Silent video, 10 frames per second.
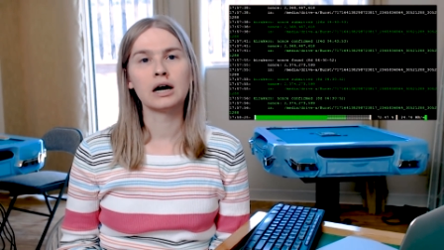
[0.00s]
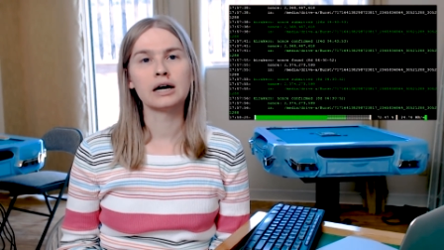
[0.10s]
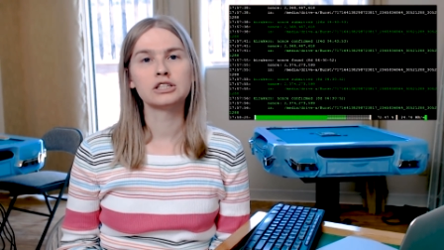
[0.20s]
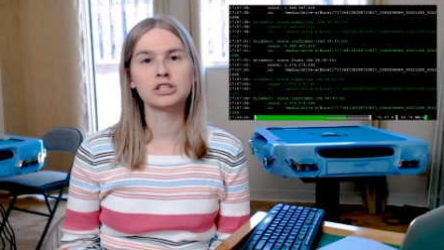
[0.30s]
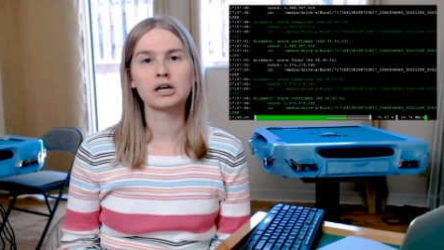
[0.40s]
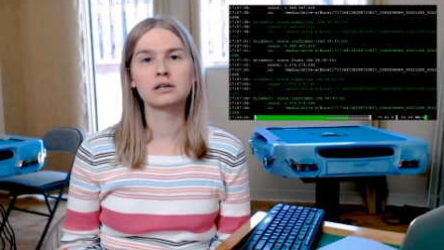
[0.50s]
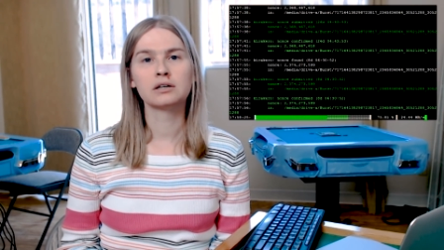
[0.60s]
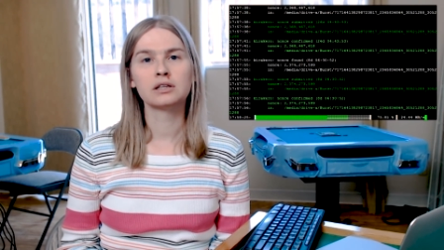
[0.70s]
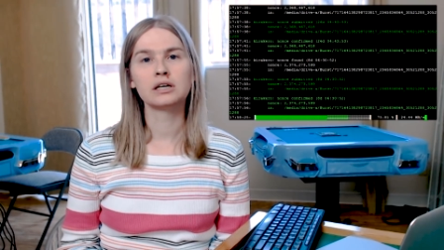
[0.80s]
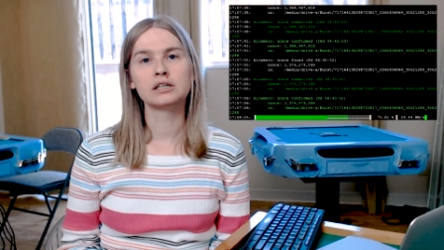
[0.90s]
check
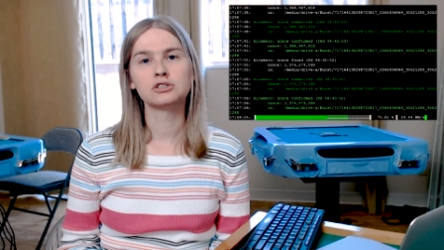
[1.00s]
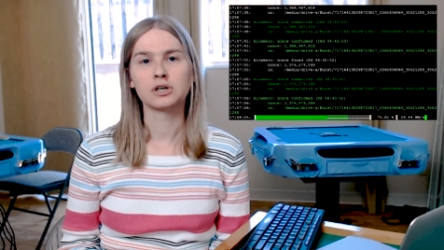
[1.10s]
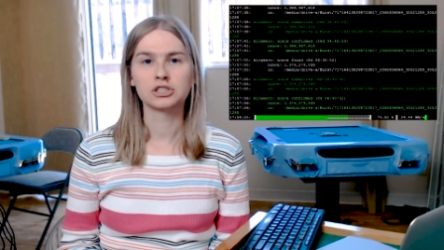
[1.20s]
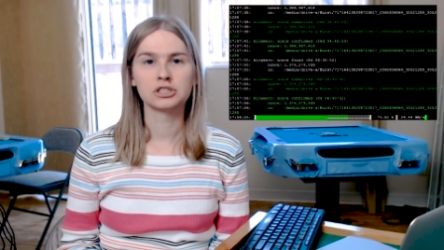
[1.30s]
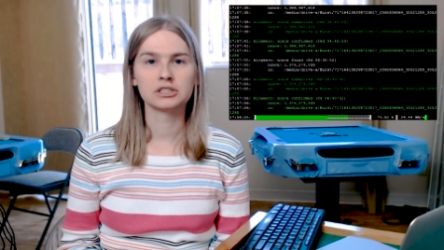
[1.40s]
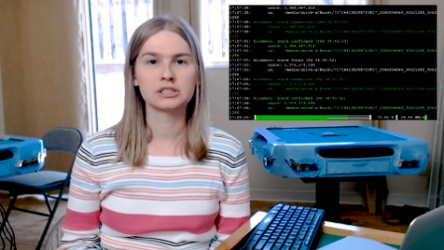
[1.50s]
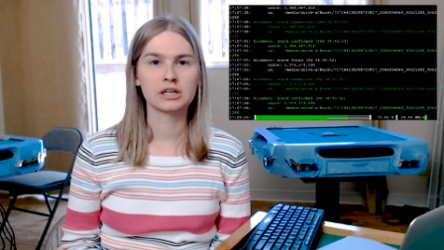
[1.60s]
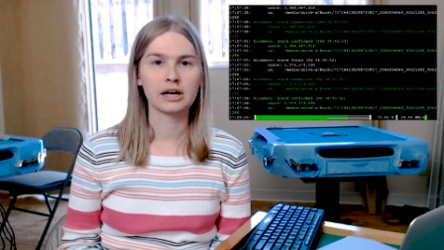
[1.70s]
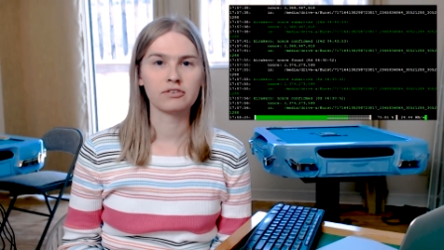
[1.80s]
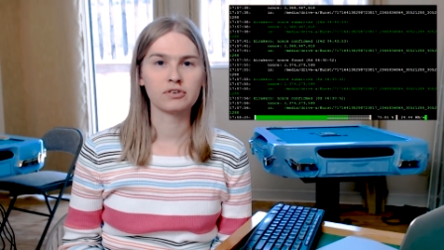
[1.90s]
the instructions that
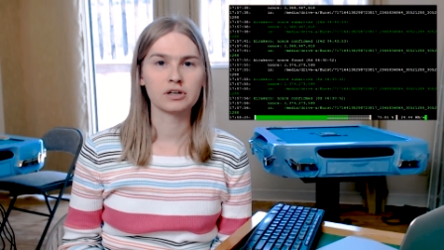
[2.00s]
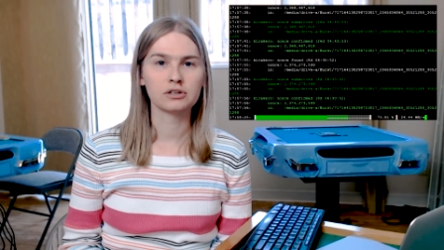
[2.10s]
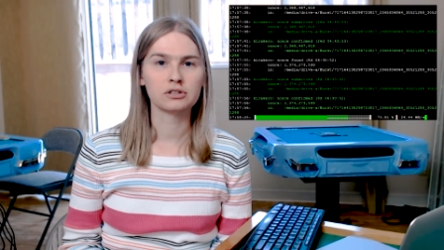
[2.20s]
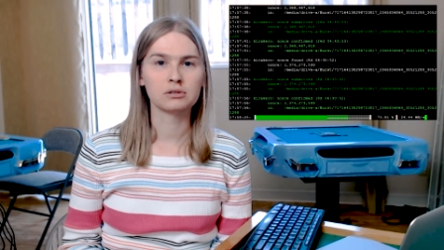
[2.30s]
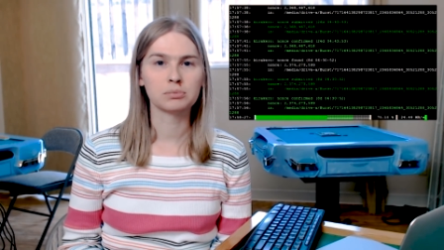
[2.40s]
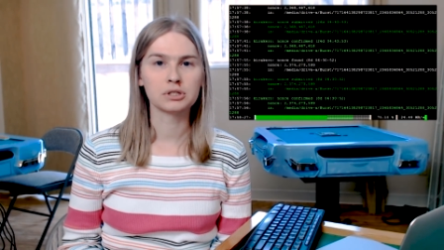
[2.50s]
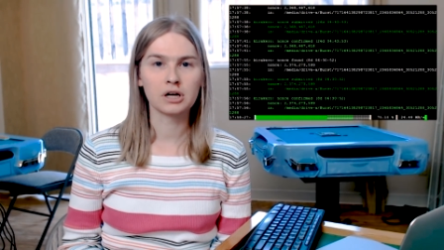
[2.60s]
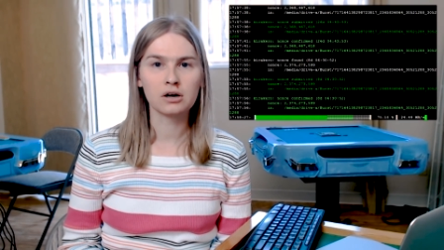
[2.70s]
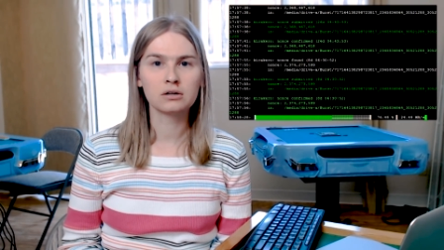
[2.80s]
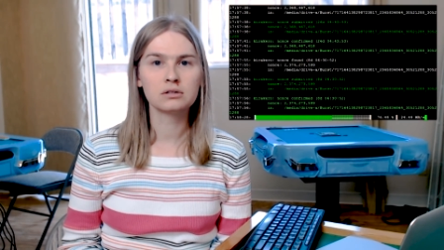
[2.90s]
I've included
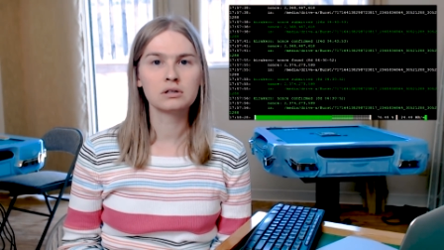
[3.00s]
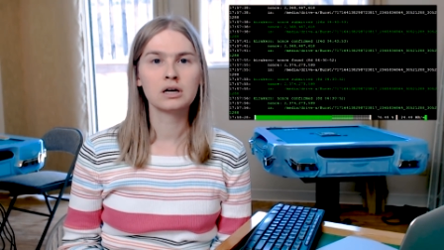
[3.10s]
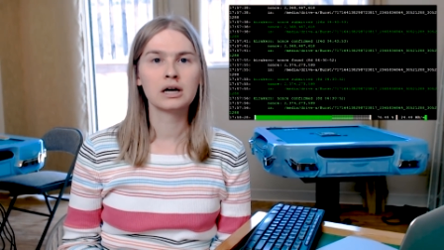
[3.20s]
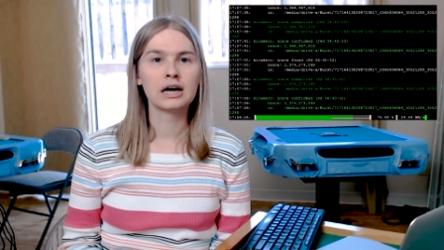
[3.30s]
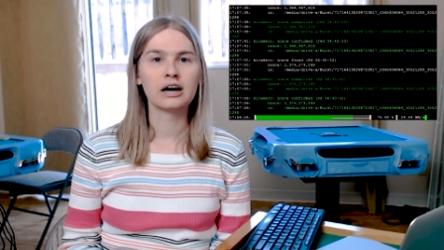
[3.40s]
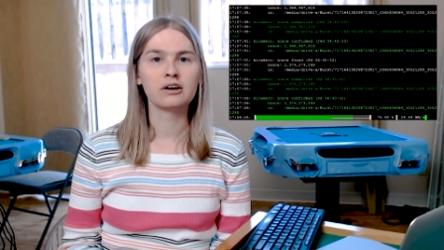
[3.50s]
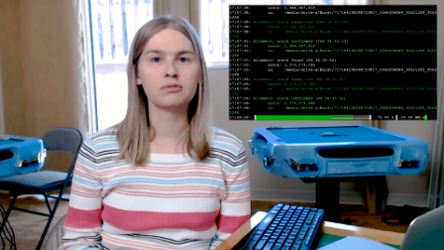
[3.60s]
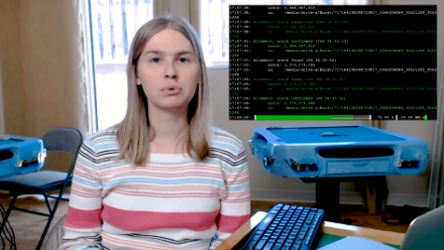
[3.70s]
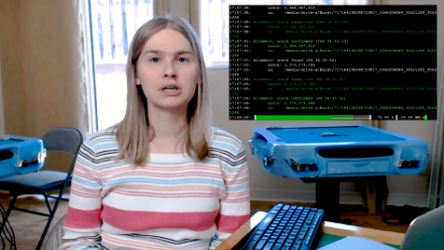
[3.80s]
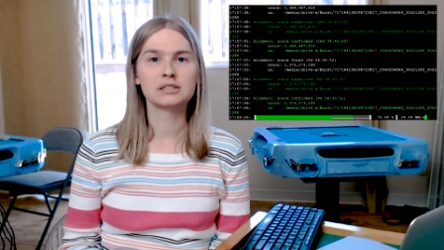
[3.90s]
below. I've
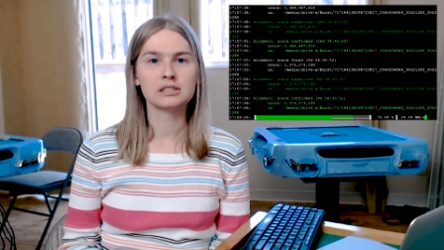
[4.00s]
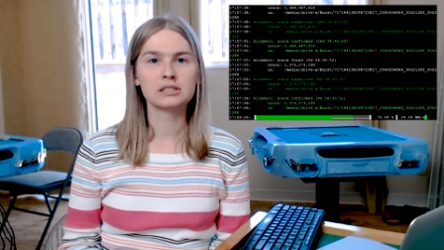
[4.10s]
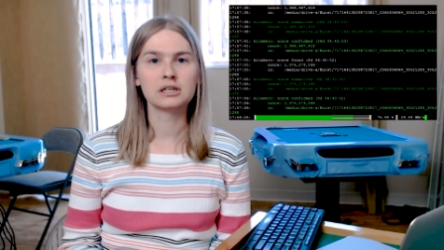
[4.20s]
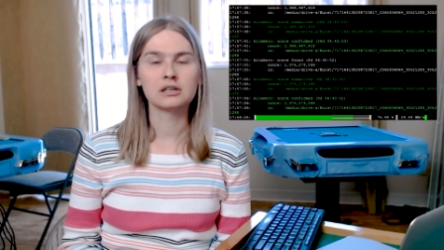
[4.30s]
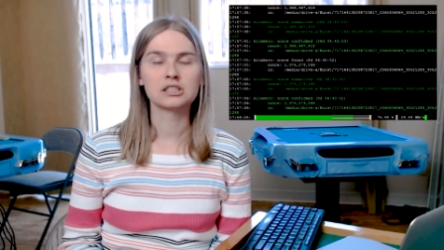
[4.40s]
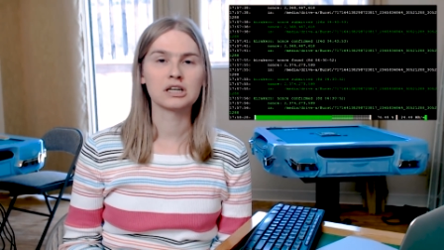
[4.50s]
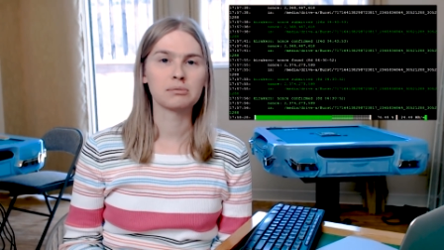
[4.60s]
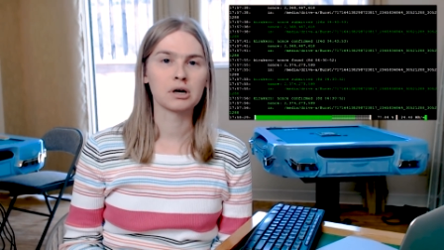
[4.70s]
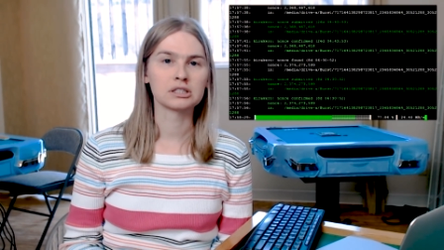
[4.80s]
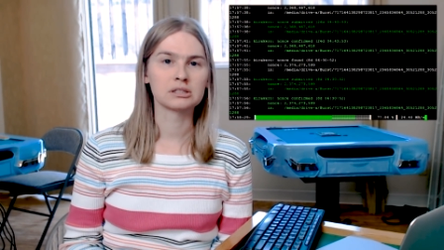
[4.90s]
been as detailed as I
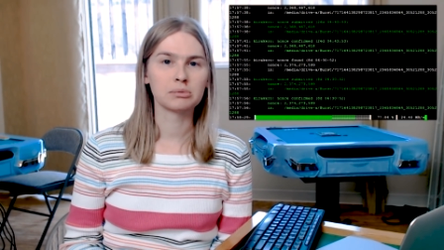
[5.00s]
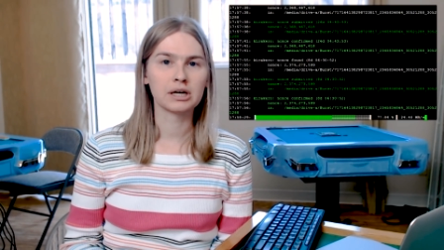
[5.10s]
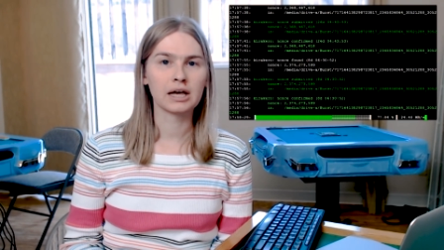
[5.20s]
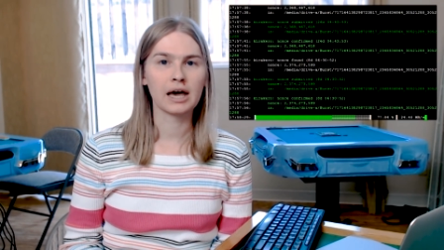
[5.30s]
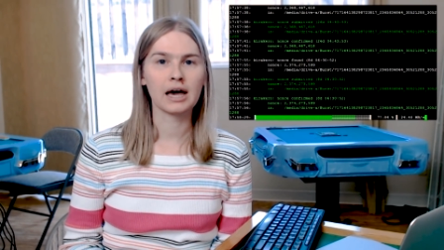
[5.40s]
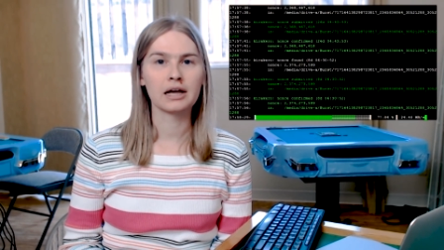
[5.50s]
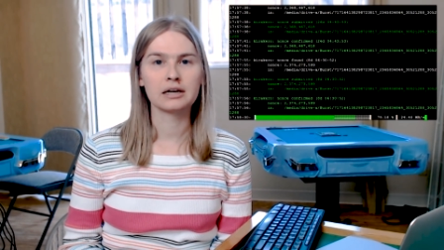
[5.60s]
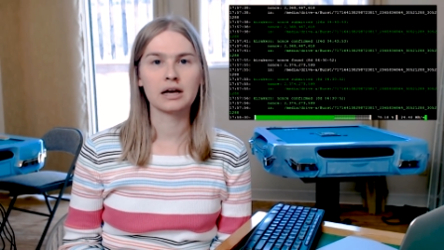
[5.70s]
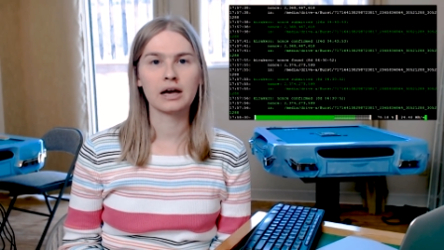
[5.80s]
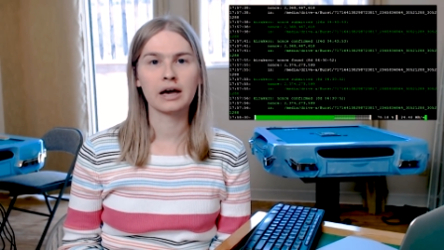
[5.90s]
possibly
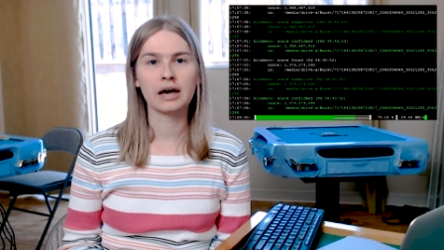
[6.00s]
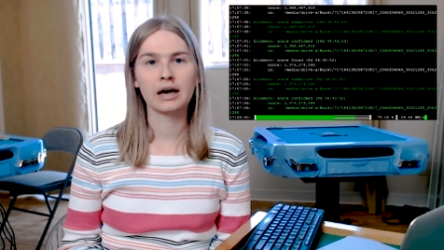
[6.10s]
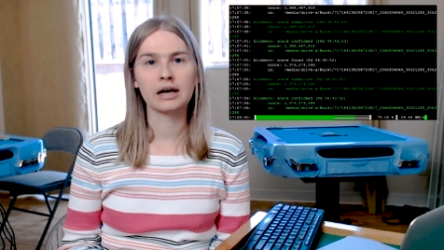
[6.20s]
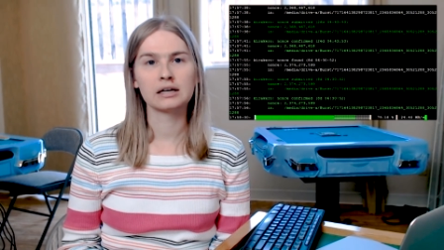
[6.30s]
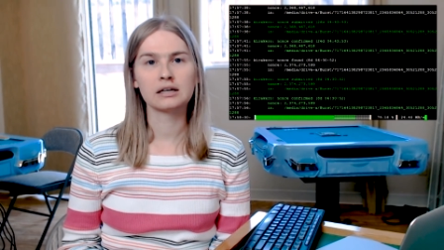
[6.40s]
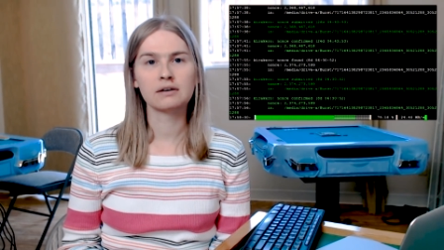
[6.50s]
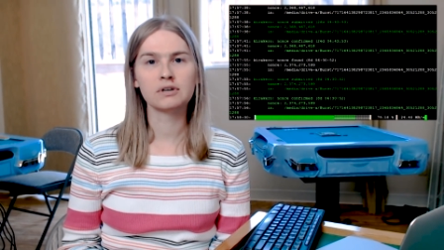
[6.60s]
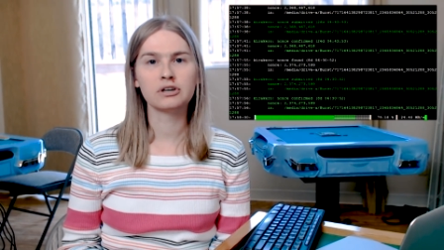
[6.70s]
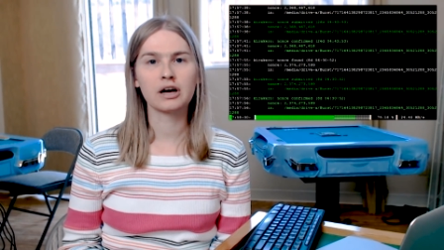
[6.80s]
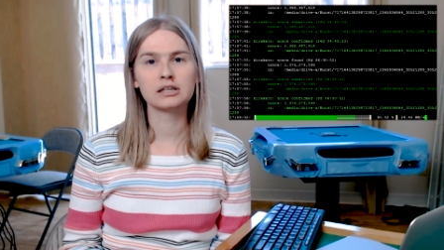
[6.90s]
can and giving
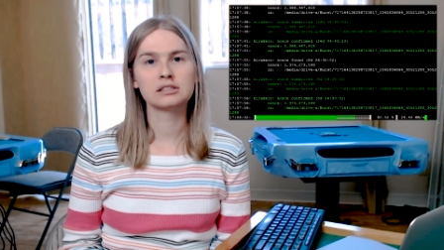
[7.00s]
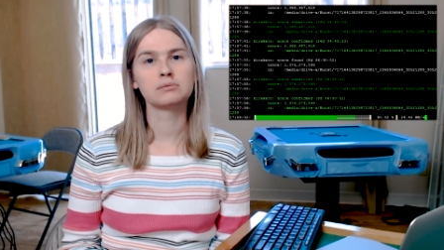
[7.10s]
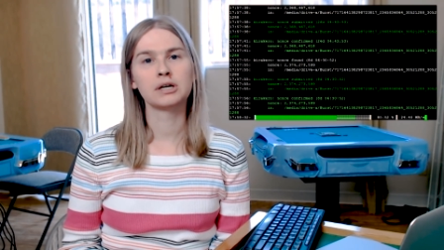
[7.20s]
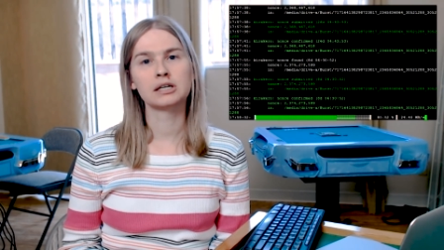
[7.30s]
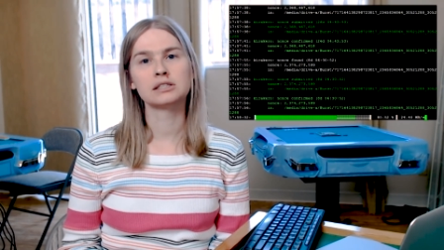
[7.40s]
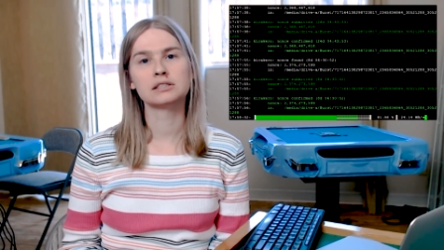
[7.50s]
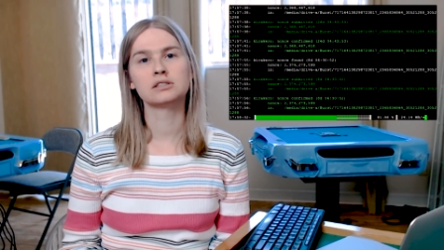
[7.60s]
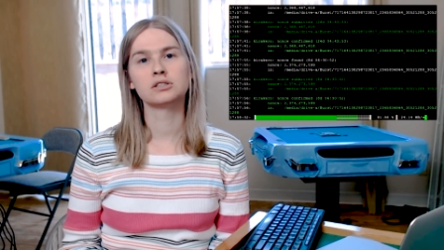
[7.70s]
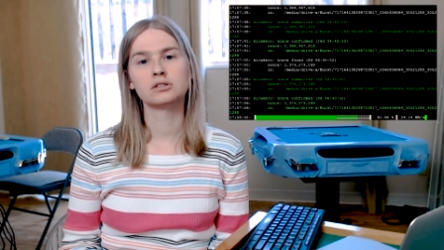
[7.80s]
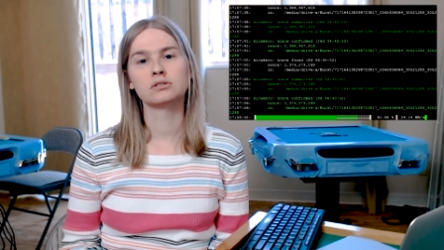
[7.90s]
you guys some hints
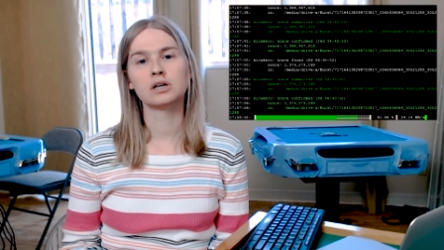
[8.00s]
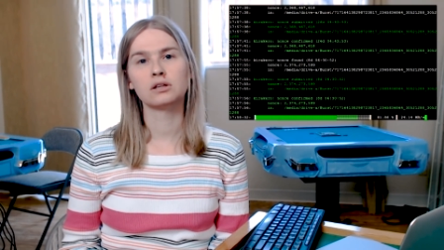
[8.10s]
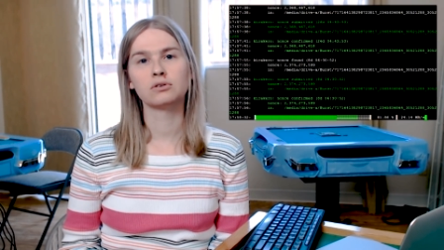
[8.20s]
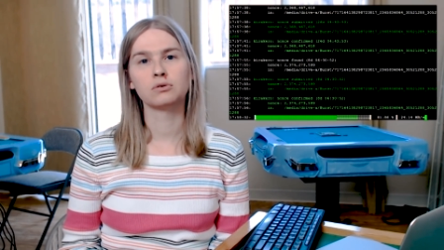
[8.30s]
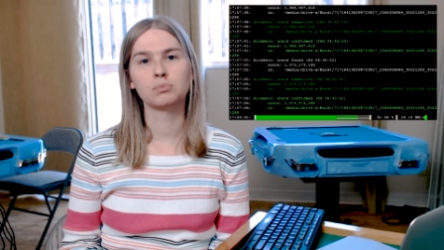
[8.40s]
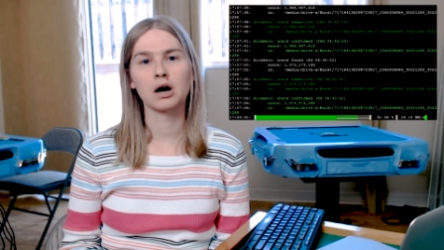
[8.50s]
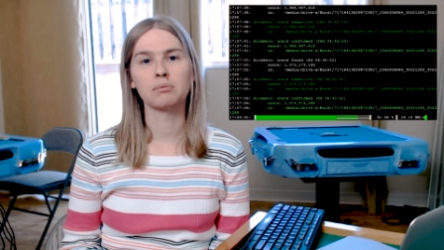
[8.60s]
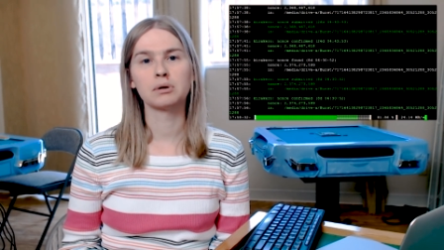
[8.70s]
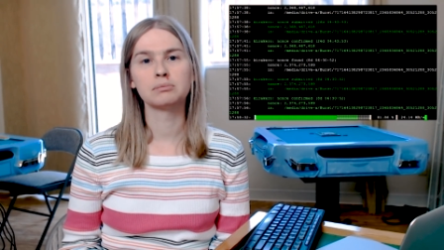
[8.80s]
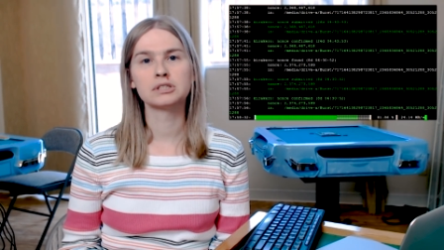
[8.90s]
to get through
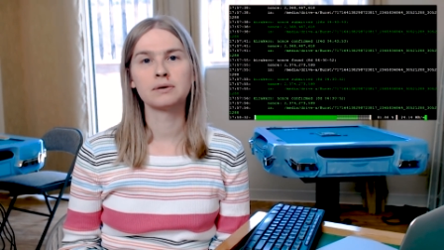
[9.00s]
problems.